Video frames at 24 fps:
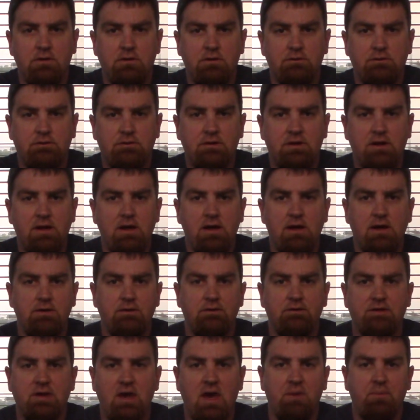today I
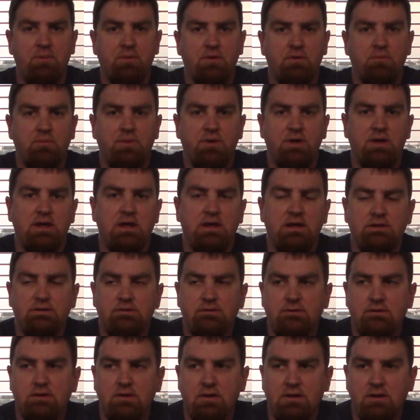just happened to be
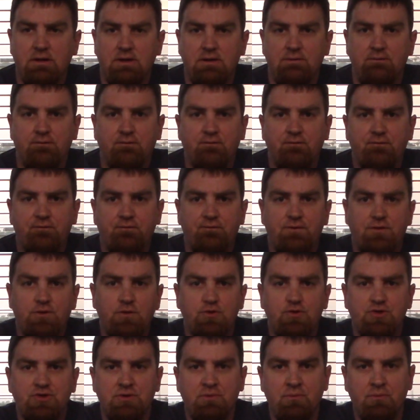at
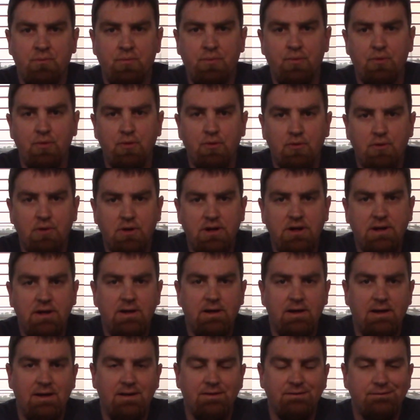Infusion Brewery
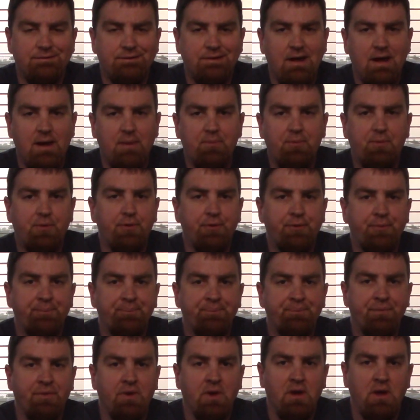and Tap Room
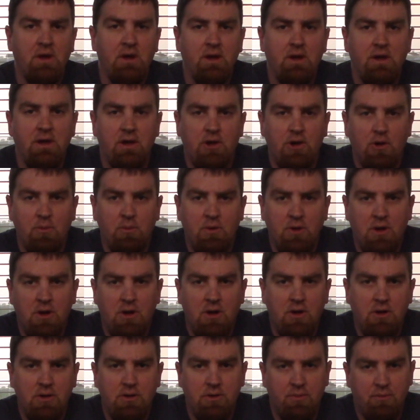in
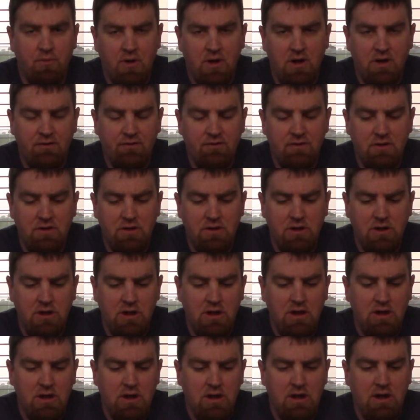Omaha, Nebraska,
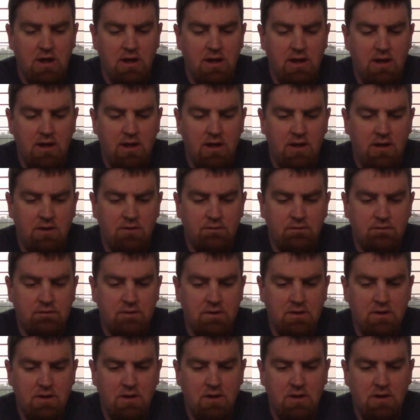and
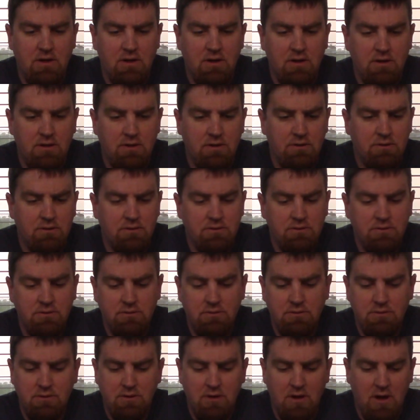
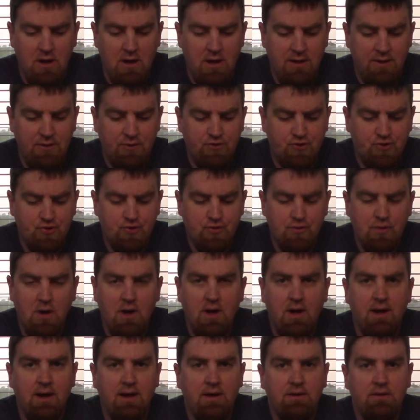I
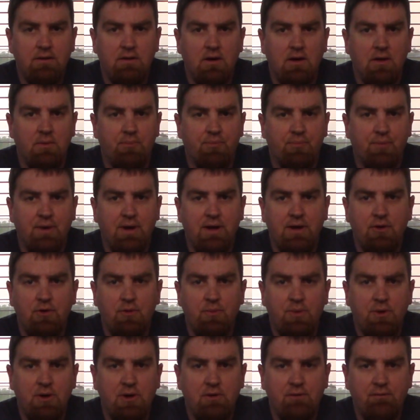tried a brand new
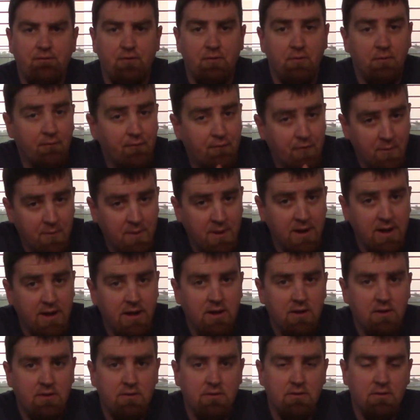beer for
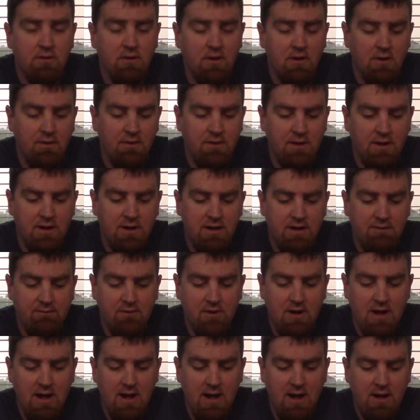me that I'd never
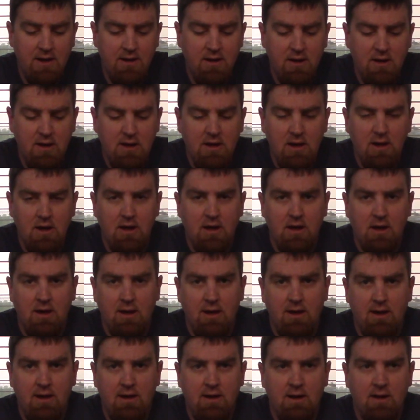had.
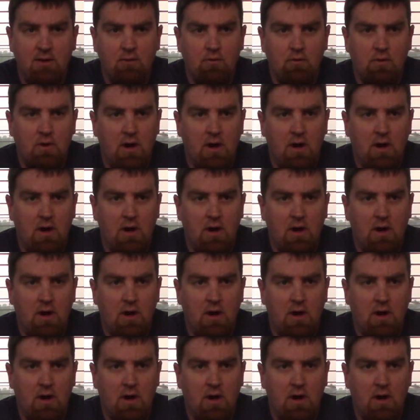And